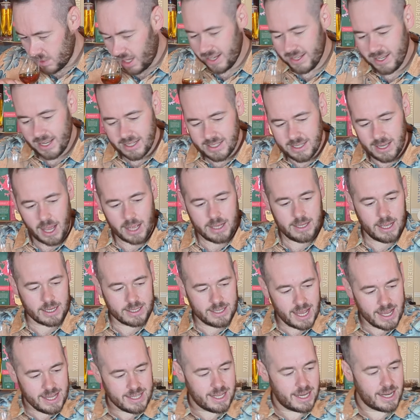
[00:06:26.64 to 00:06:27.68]
It does, it
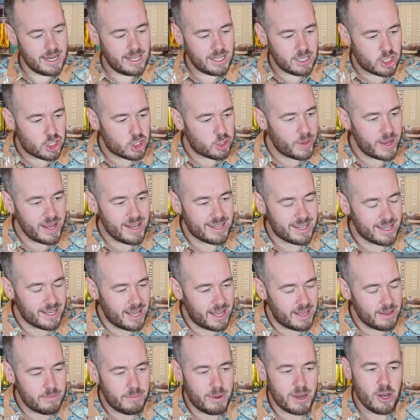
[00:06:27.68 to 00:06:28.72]
tastes a little sweet,
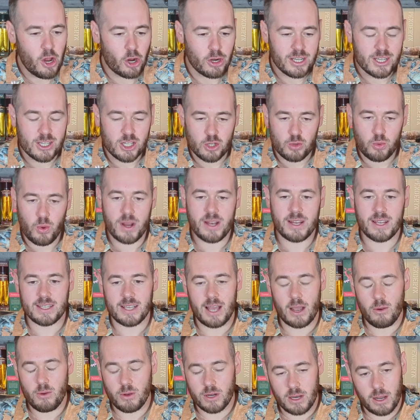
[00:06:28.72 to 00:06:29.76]
but not as sweet as
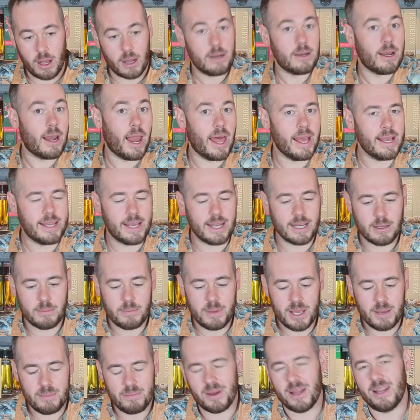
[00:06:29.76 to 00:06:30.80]
I would like it to
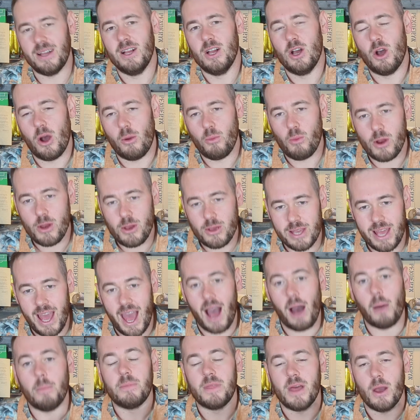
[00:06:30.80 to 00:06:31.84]
be, but when you
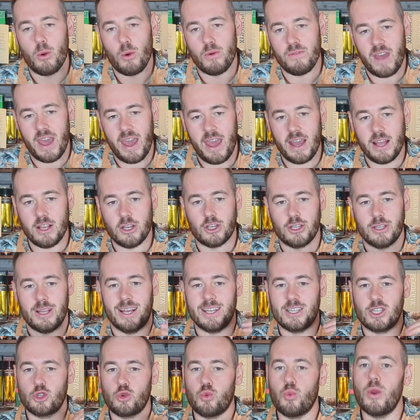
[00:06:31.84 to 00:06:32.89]
get up there with age,
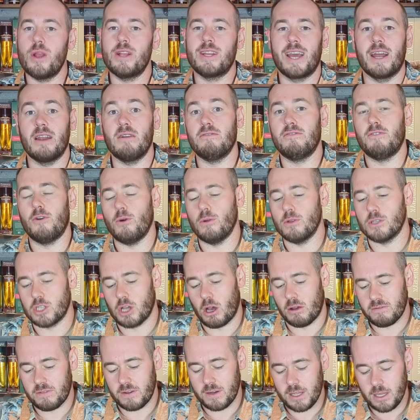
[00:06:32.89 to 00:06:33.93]
that sweet kind of falls
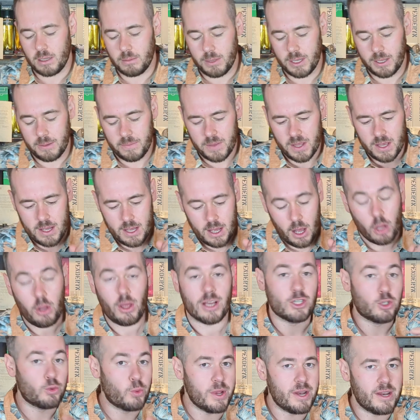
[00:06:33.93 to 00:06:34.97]
off a little bit, or
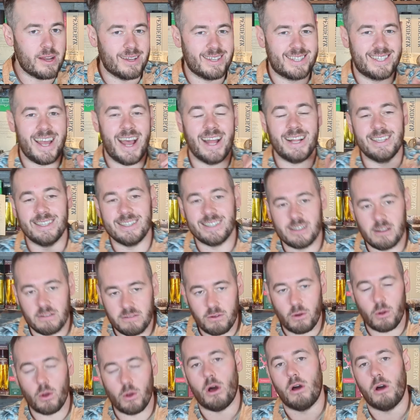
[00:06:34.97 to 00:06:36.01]
that sweetness tends to
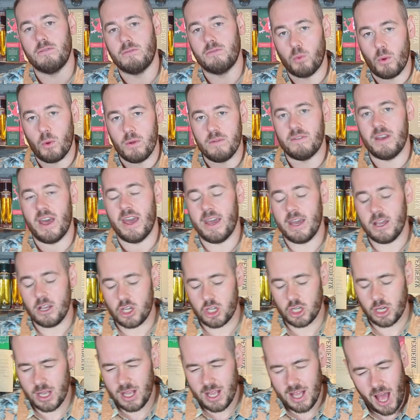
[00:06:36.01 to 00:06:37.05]
fall off with
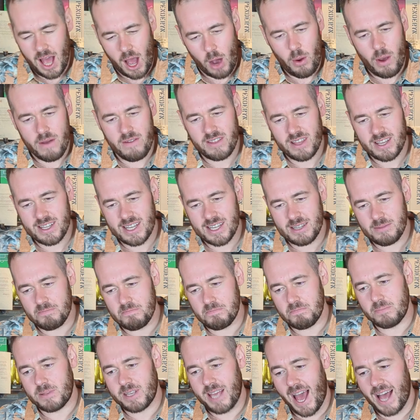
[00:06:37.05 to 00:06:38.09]
age. However, this is
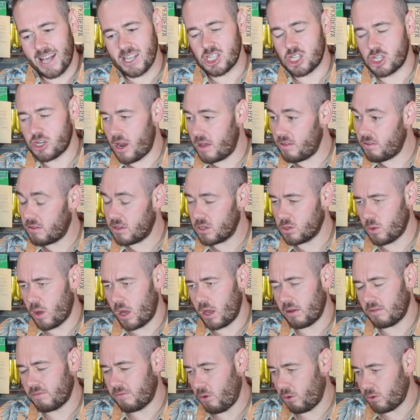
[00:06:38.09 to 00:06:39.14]
cask strength as well
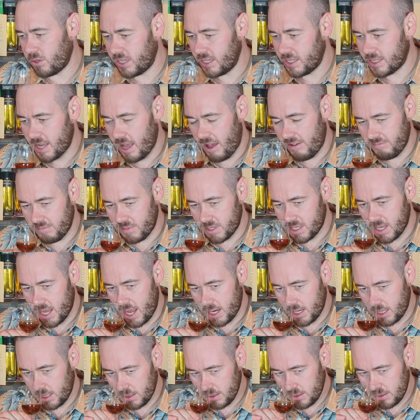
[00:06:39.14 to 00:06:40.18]
at forty-seven
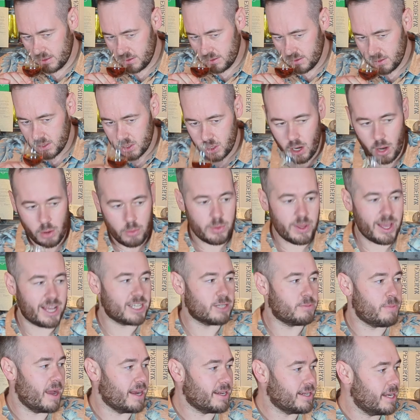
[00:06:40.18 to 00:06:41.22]
percent, so I would be
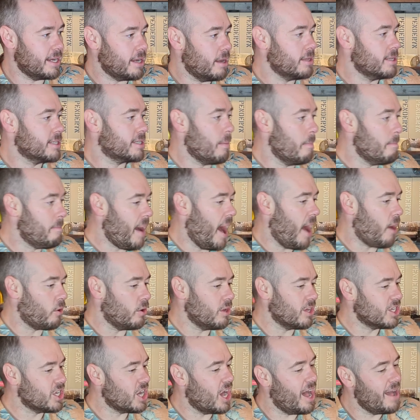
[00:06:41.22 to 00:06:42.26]
expecting some
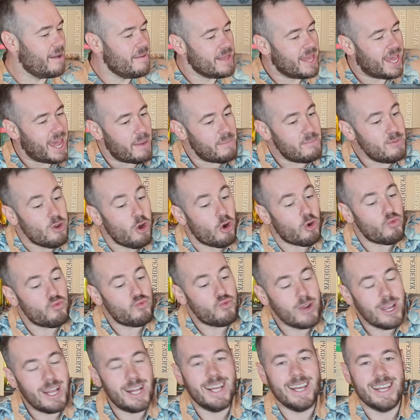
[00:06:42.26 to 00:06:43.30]
barrel char. I'm not
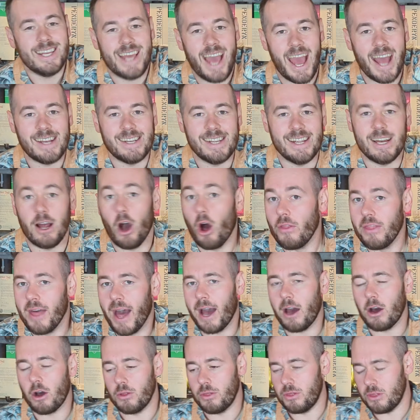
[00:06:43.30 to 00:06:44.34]
really getting
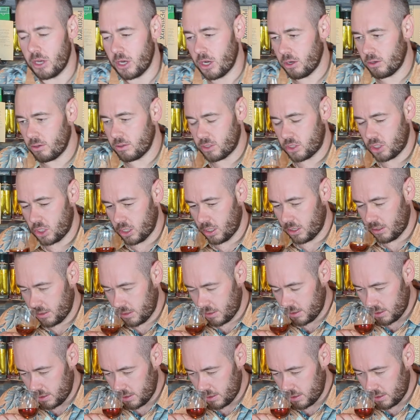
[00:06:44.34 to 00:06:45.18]
that on the nose here.